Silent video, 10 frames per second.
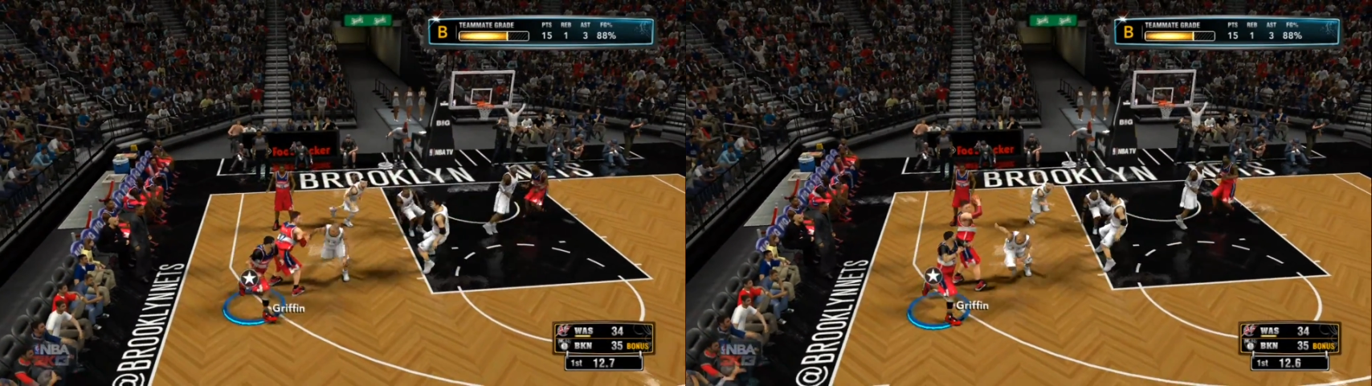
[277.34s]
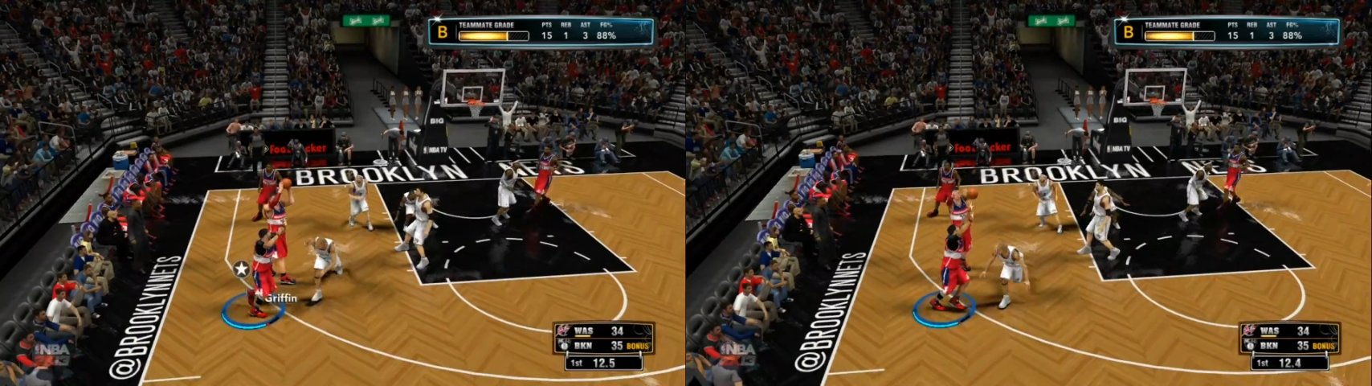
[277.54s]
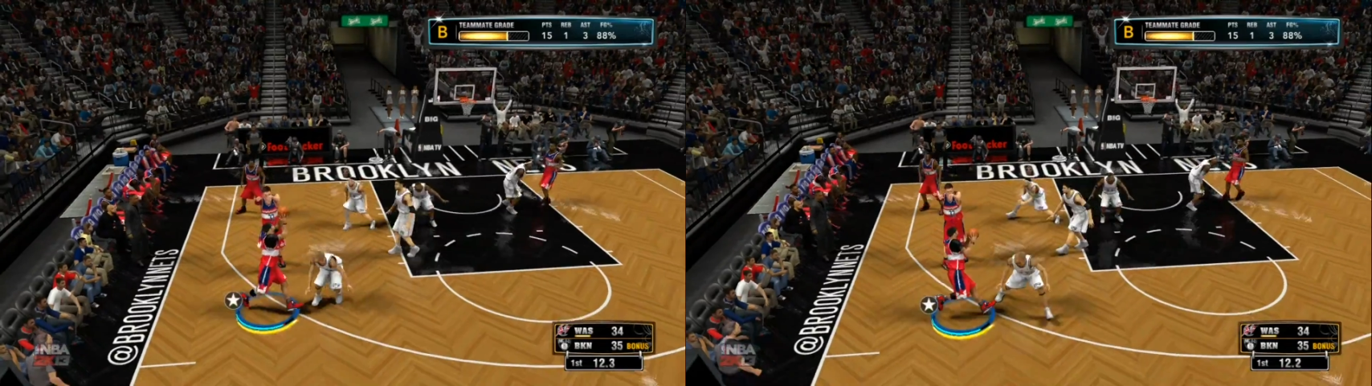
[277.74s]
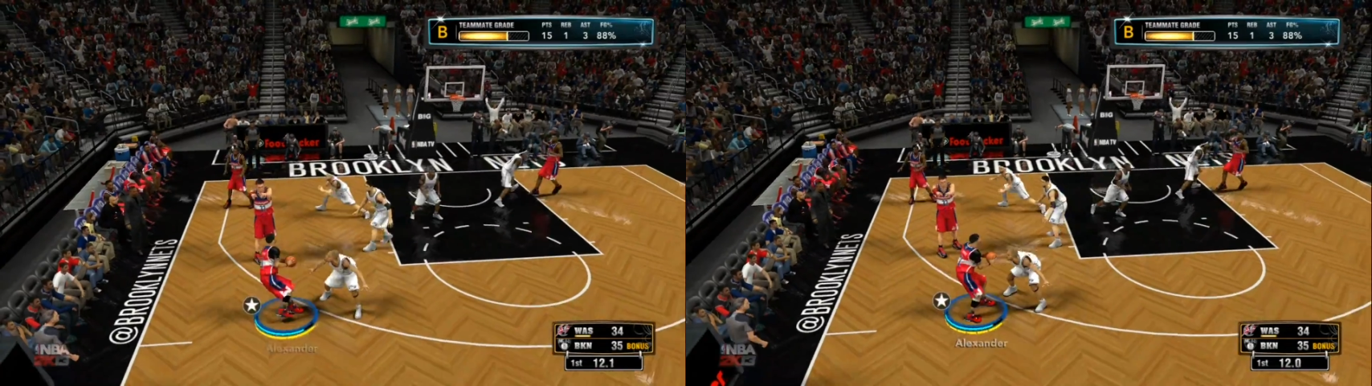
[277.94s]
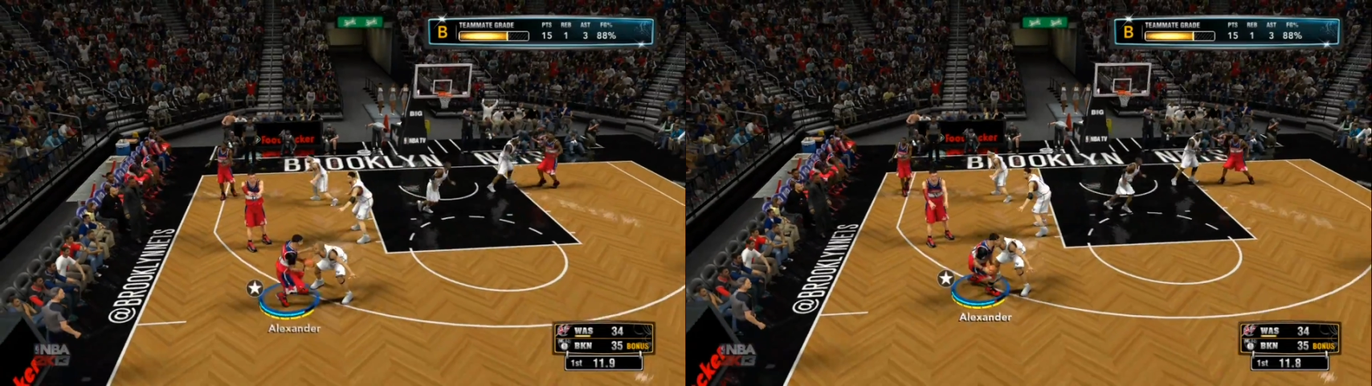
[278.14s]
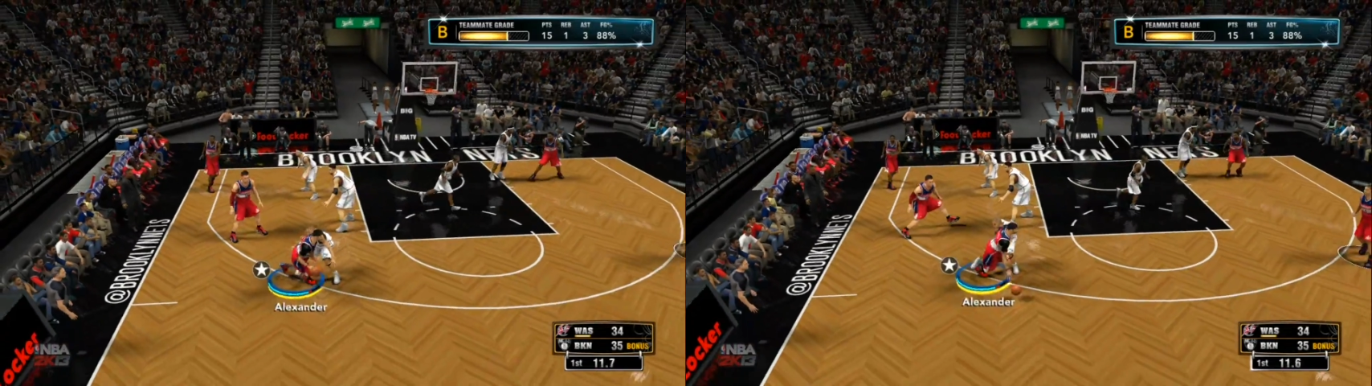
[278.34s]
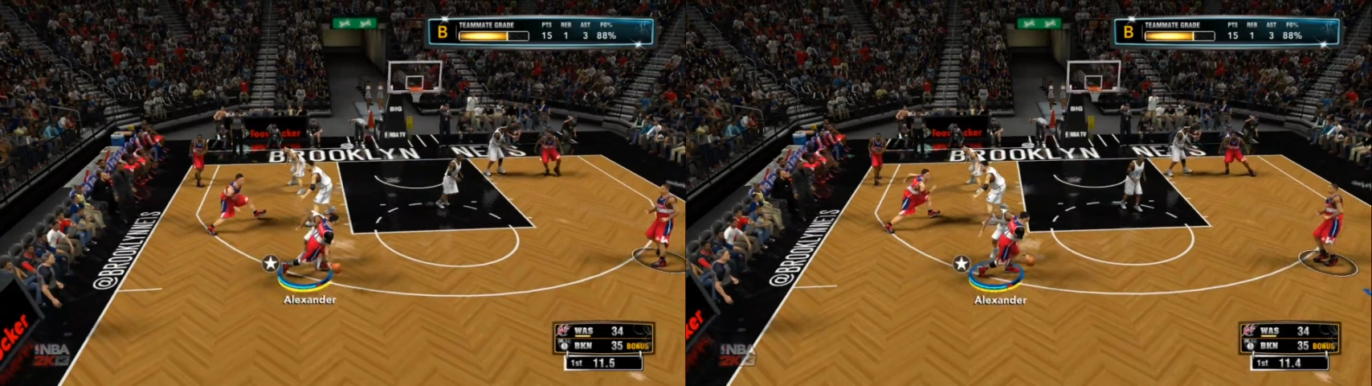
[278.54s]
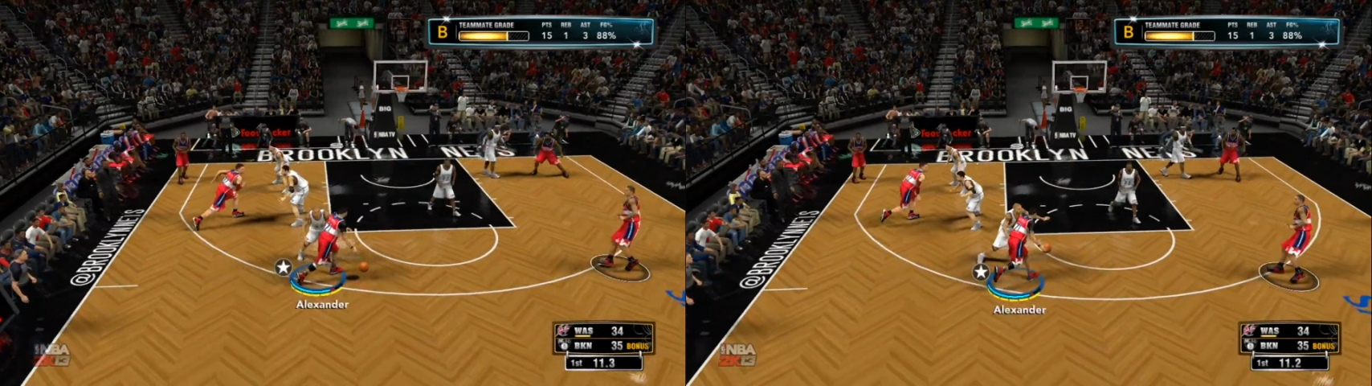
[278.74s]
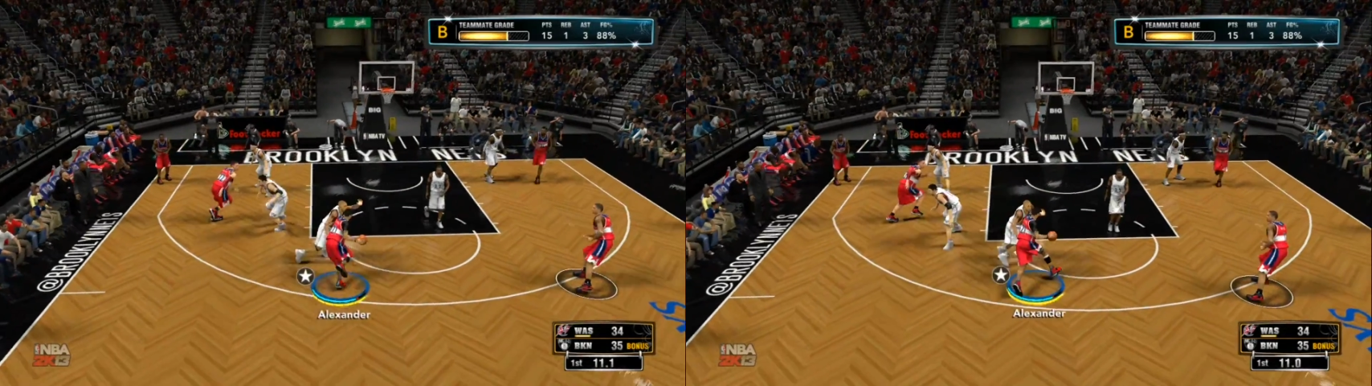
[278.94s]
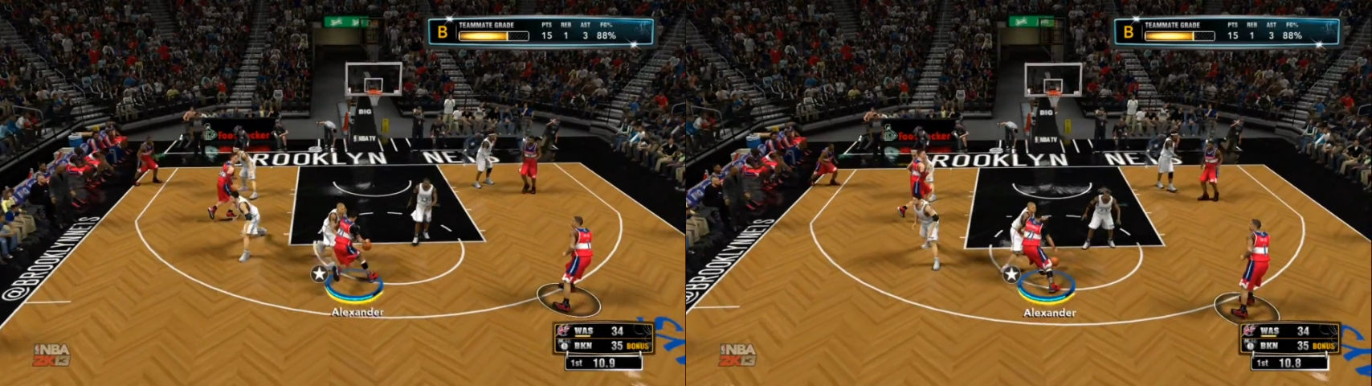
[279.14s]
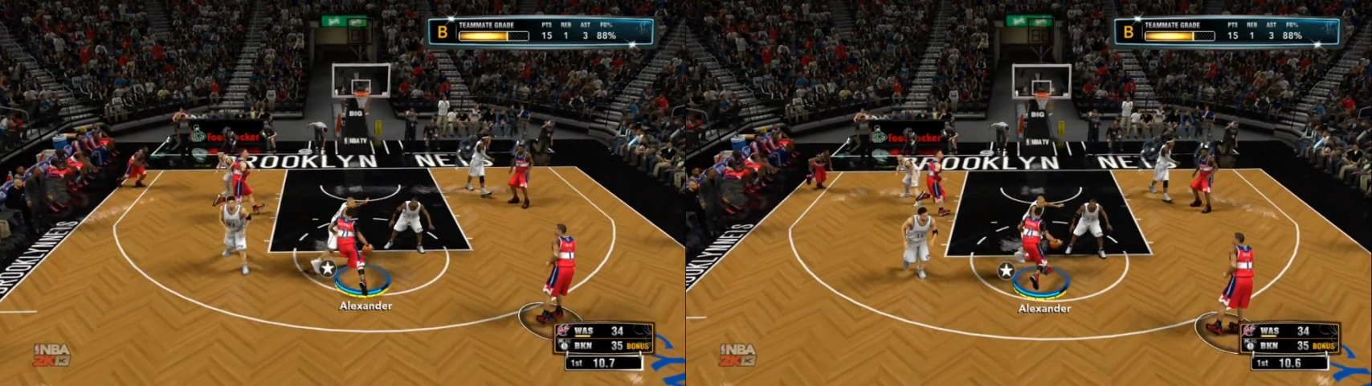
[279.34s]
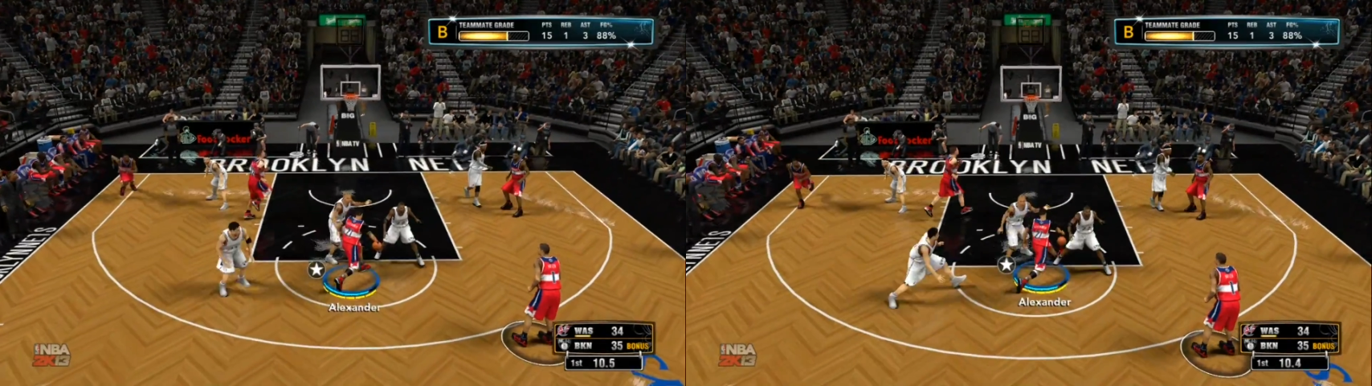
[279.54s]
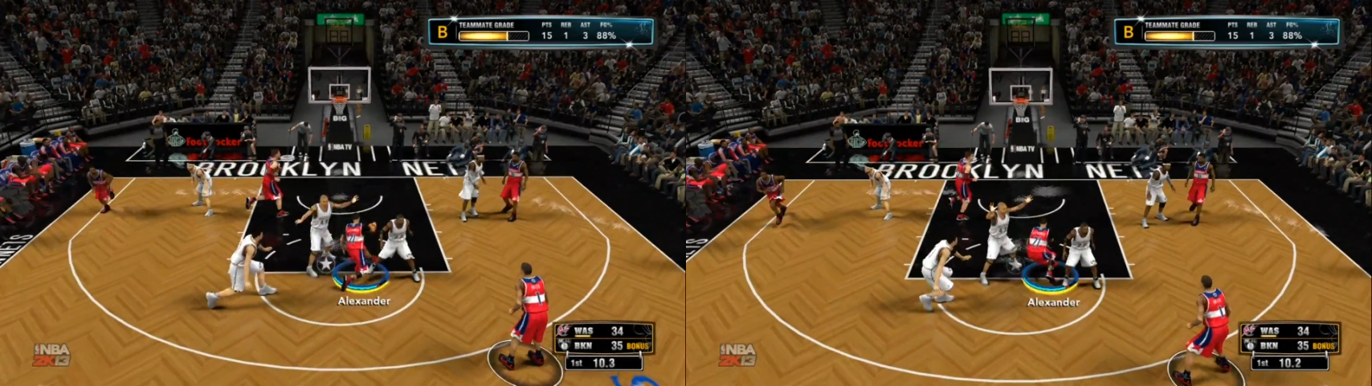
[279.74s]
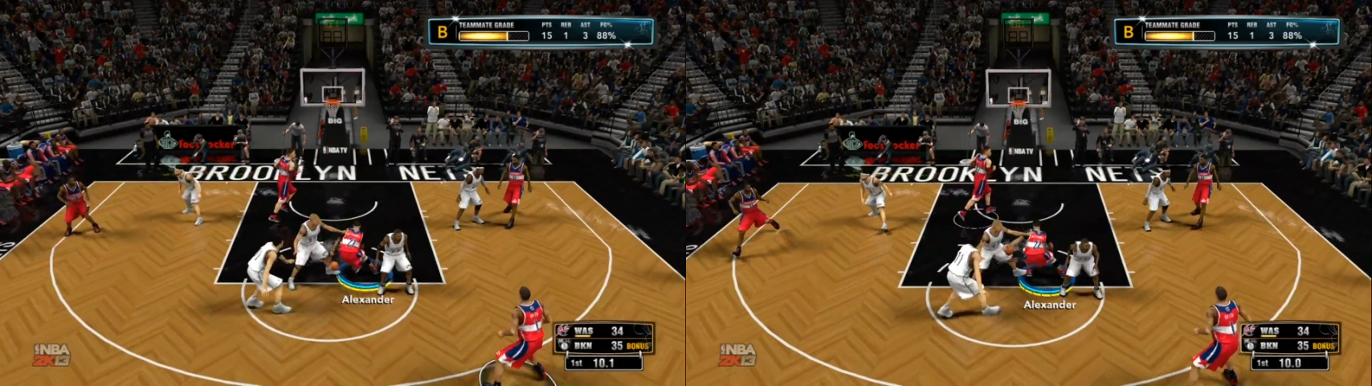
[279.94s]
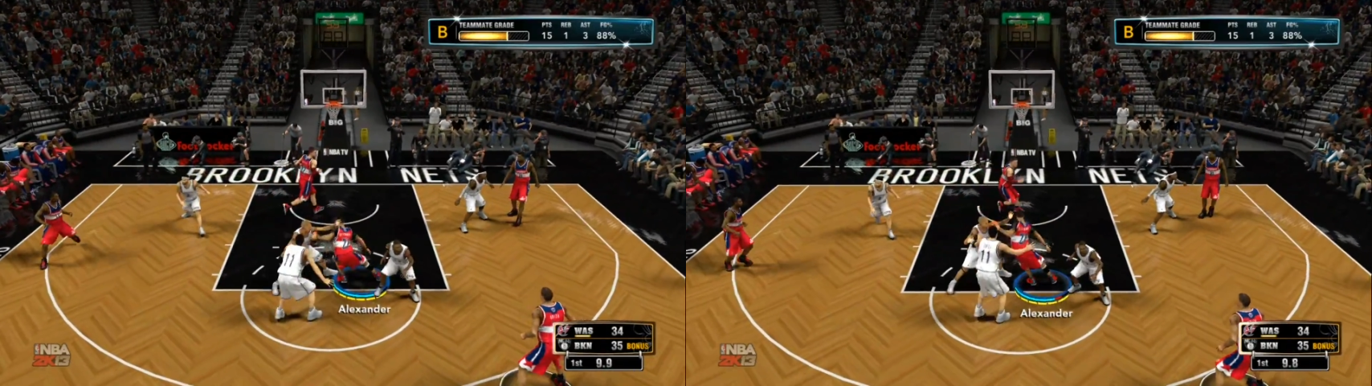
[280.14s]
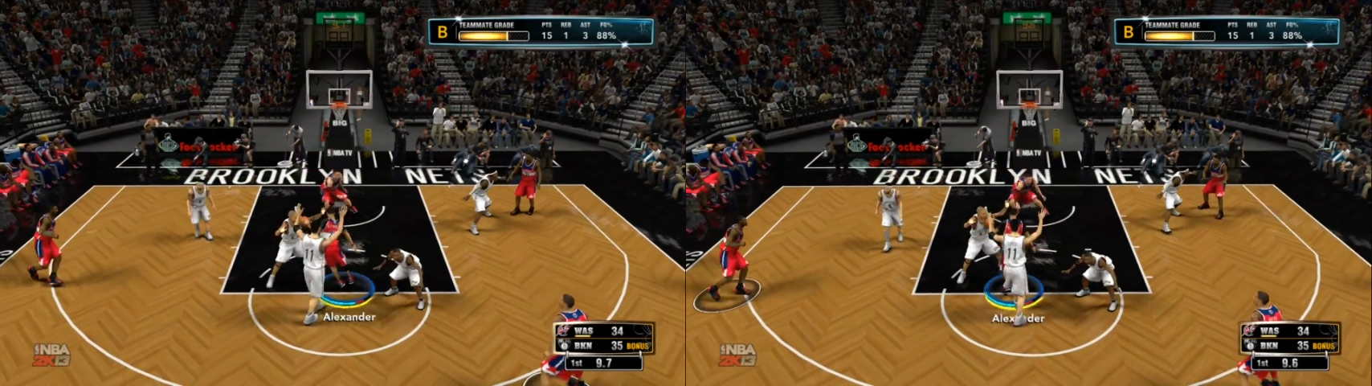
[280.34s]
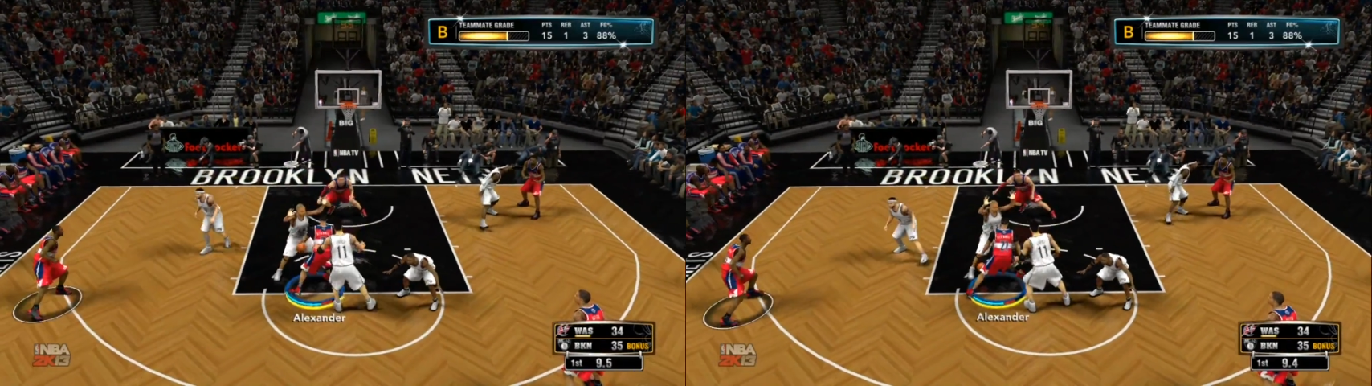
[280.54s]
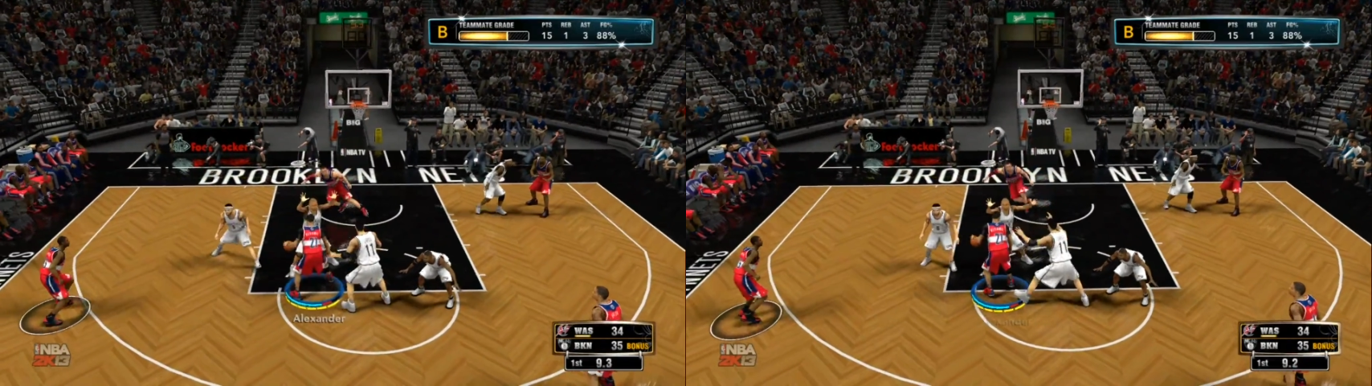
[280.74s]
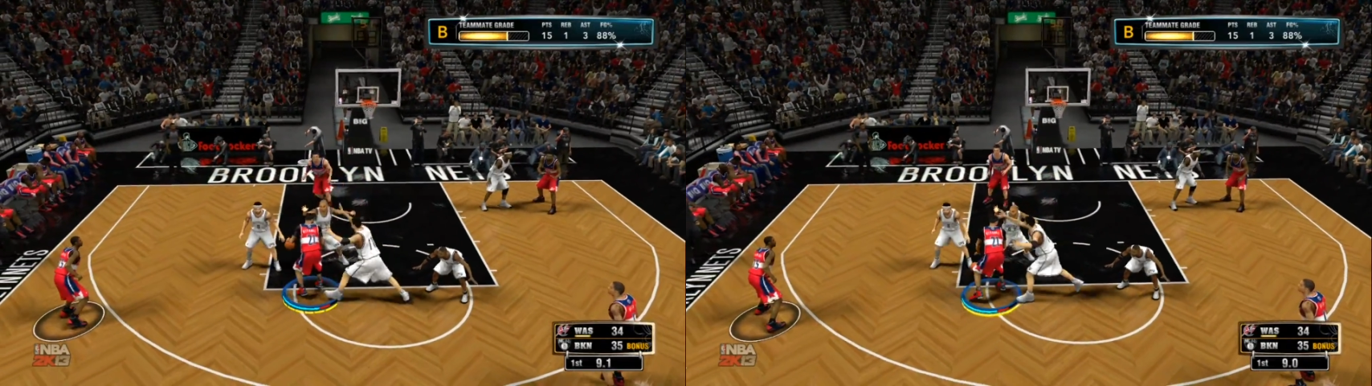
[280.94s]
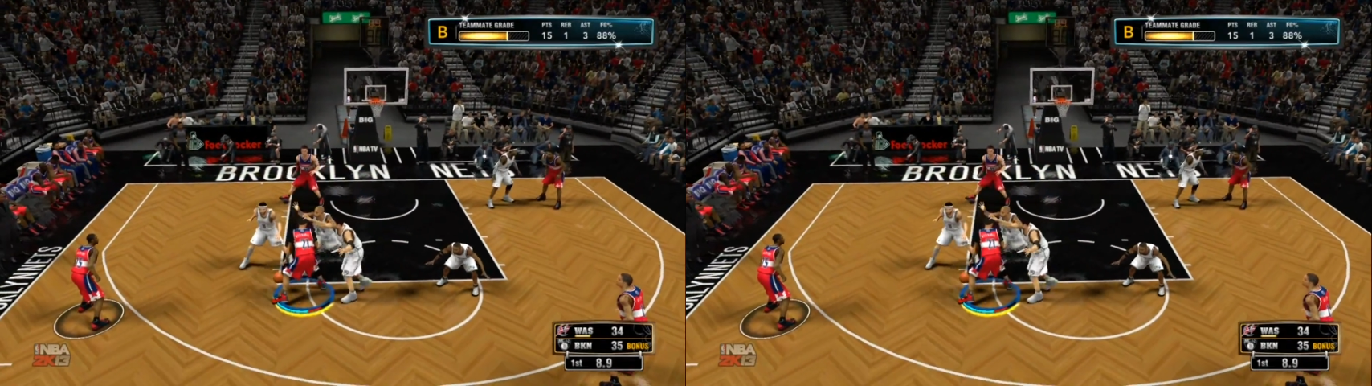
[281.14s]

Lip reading: No face is visible, so there are no lips to read.